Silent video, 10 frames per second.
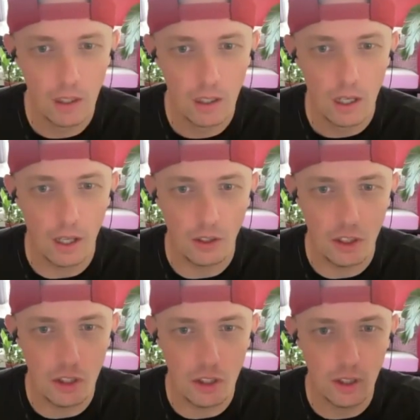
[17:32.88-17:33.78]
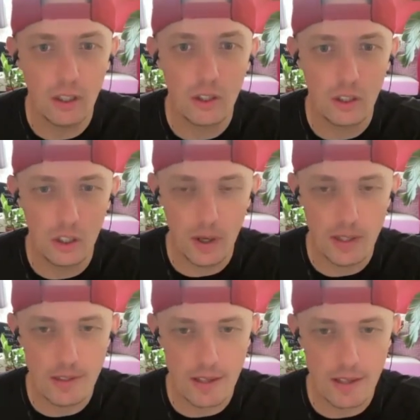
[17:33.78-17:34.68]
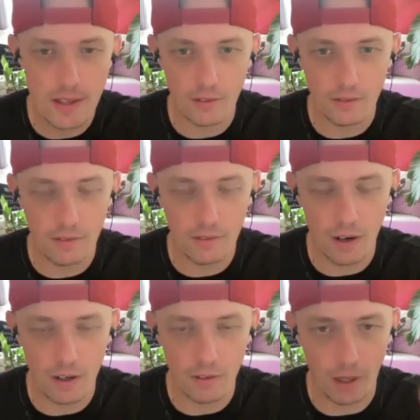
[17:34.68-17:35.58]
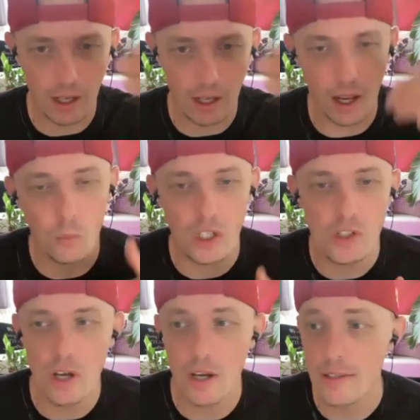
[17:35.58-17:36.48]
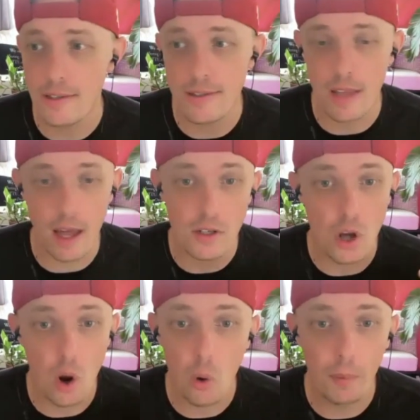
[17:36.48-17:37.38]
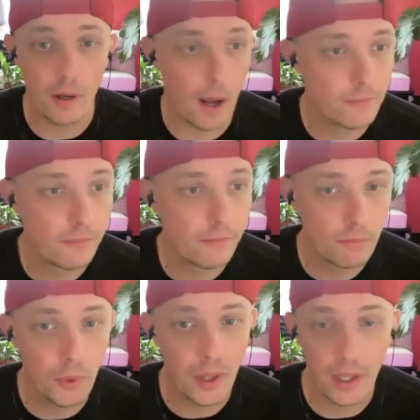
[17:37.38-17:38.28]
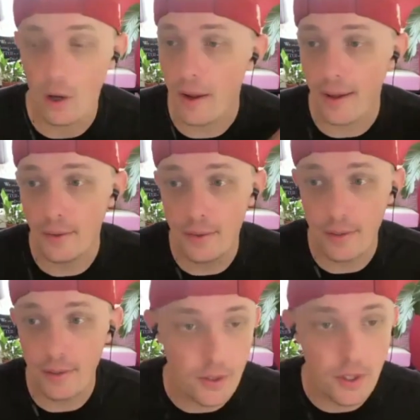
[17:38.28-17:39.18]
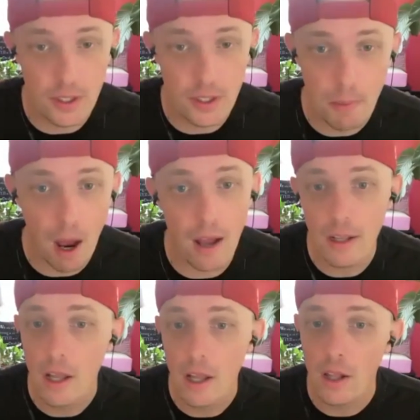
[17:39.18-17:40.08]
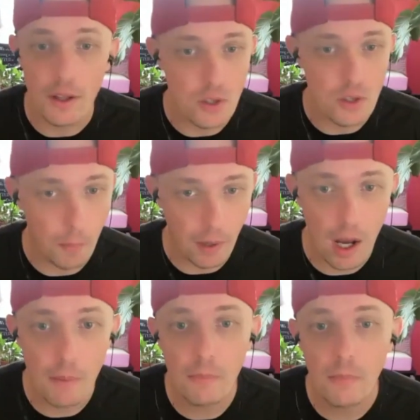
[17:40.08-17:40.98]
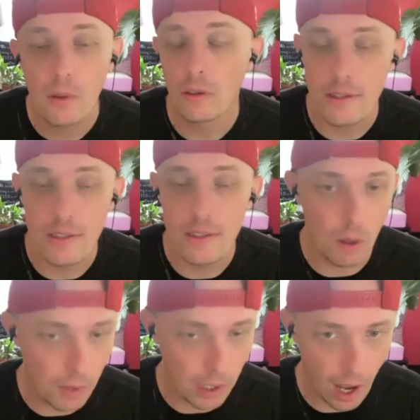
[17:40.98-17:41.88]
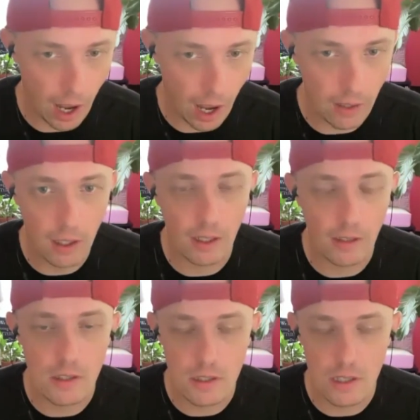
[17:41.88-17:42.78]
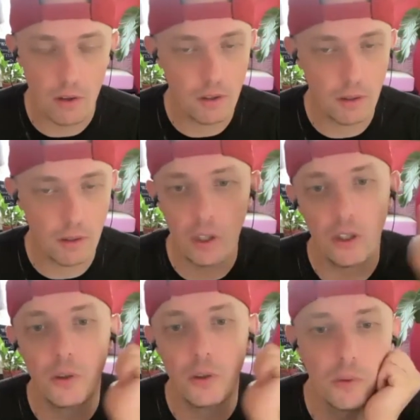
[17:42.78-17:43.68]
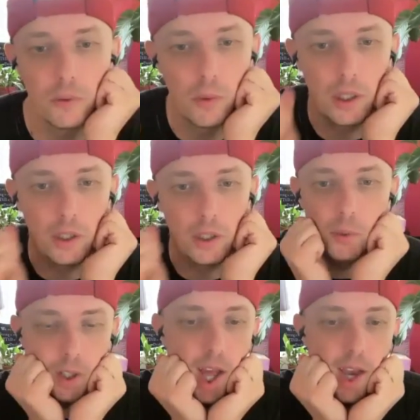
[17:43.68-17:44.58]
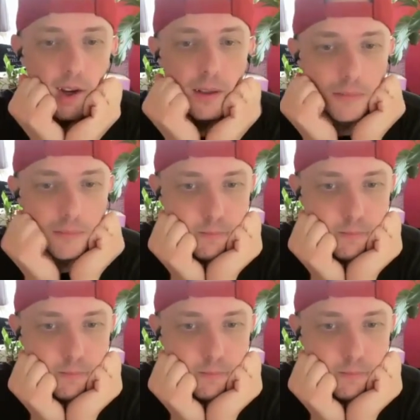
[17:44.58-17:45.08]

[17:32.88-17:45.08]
Yeah. And you, you had sat in front of me, and we just decided to open up we're like, okay, here's a good spot. Let's open up. Let's see what we got and tell them what you what you were getting.